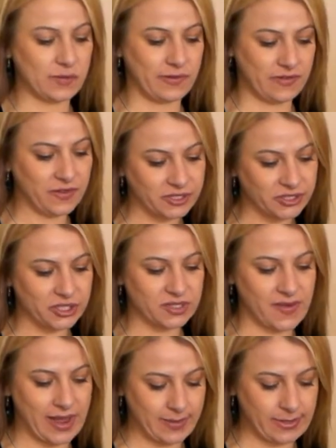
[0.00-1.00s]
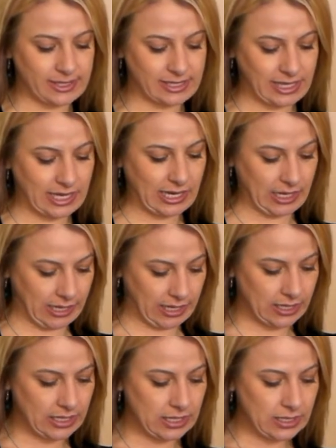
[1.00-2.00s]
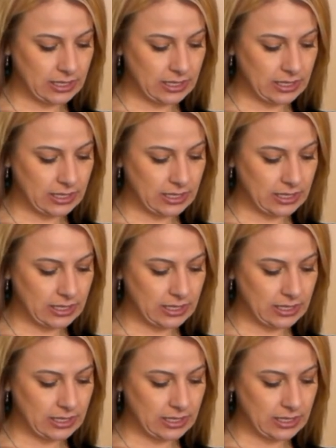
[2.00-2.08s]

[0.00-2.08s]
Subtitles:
the UV filters, vitamin C and E.